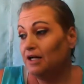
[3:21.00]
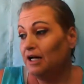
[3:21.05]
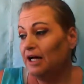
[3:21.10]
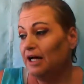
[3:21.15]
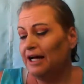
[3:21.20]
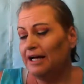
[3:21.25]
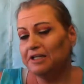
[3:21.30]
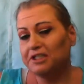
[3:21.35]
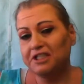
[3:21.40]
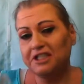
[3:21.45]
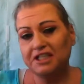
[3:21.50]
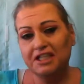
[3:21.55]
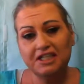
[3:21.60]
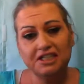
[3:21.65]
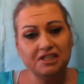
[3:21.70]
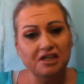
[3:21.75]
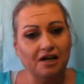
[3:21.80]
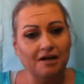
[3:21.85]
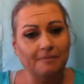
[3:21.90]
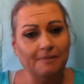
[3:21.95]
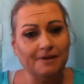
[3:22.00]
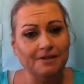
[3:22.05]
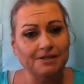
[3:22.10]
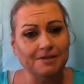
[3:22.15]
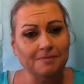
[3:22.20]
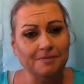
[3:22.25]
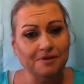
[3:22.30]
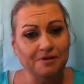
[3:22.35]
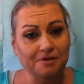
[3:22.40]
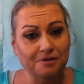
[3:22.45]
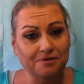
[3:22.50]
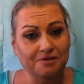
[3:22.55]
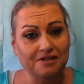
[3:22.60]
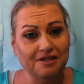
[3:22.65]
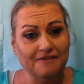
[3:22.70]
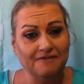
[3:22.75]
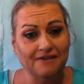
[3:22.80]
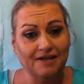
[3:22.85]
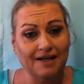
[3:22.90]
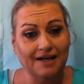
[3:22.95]
Actually, let's talk about some of the new
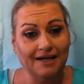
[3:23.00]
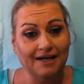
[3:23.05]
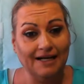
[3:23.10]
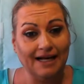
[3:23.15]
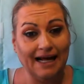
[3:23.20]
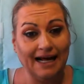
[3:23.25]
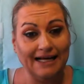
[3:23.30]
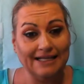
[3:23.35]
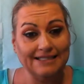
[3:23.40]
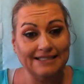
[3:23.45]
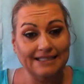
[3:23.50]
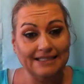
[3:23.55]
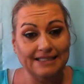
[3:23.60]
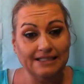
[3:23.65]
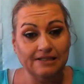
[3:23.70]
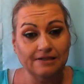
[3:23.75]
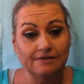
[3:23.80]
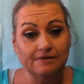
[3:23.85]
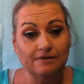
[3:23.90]
stuff that hasn't